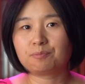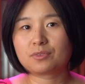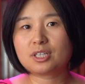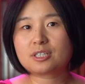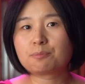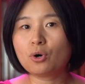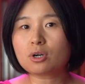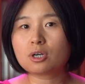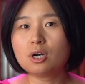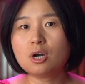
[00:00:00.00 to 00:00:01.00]
This
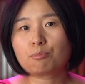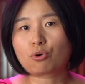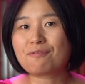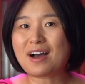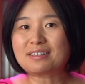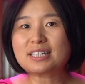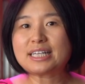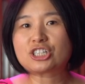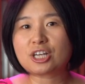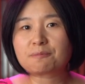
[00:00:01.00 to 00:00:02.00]
book profoundly
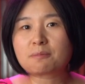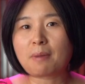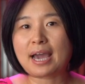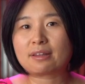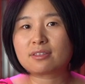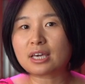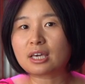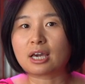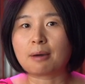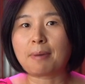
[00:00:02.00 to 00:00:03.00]
shaped my
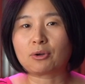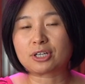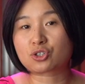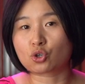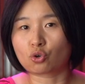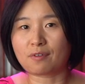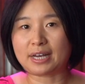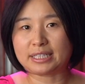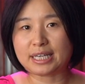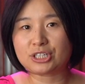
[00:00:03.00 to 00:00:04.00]
thinking about external
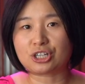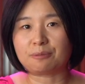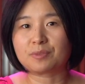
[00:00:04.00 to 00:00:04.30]
validation,